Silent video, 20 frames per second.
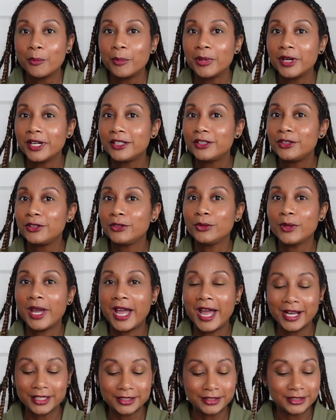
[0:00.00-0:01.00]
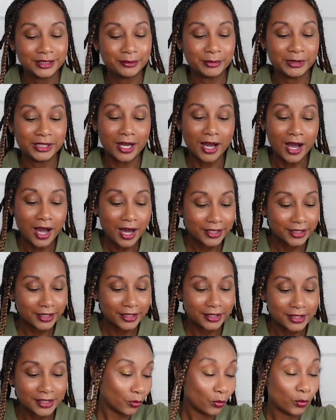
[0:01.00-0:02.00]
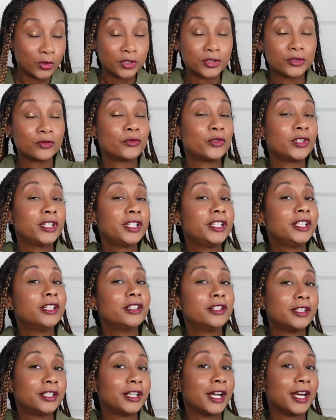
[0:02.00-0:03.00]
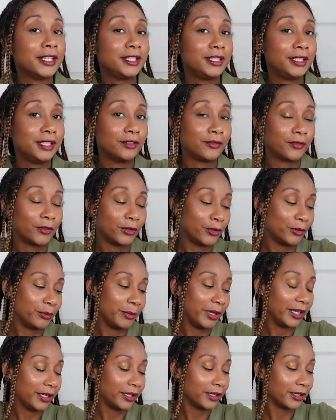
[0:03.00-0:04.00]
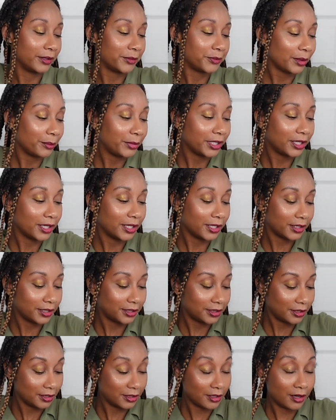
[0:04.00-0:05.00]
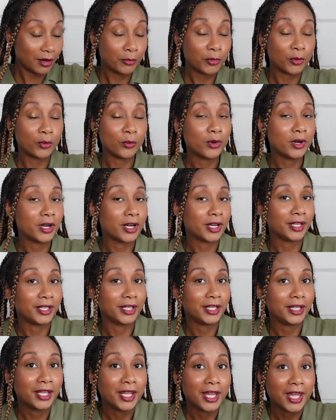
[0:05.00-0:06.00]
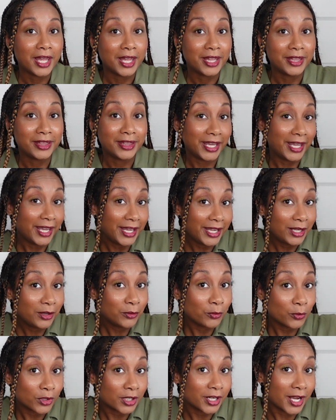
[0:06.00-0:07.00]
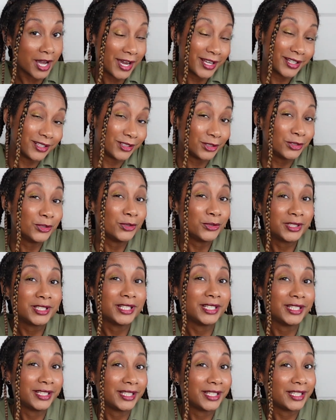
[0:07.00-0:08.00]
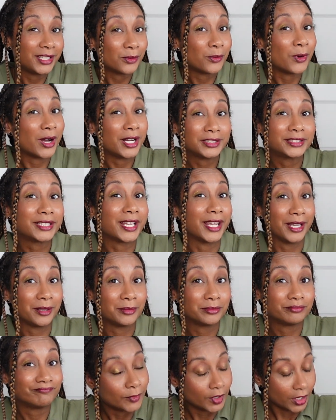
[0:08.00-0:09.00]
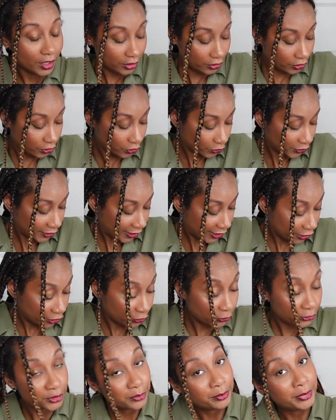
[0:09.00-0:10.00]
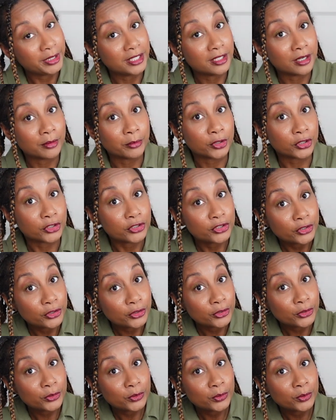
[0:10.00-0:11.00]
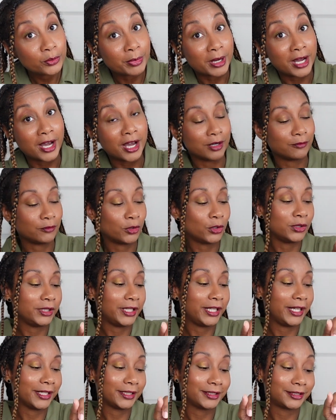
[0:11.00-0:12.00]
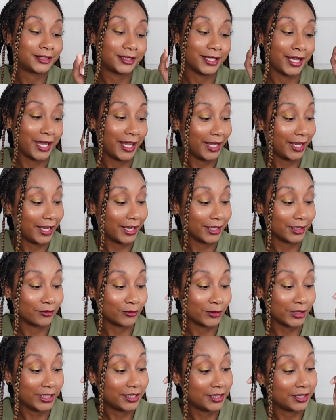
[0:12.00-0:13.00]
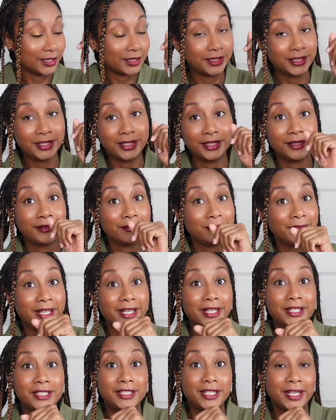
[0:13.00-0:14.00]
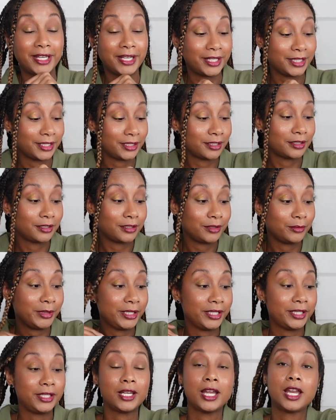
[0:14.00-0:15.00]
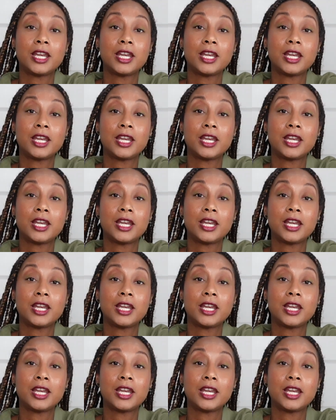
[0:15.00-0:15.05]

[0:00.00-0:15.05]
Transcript: But to actually be honest, was really a good idea for Omega, because number one, they were kind of losing in the watch game. You know, they used to be #2 behind Rolex, and recently they had changed to be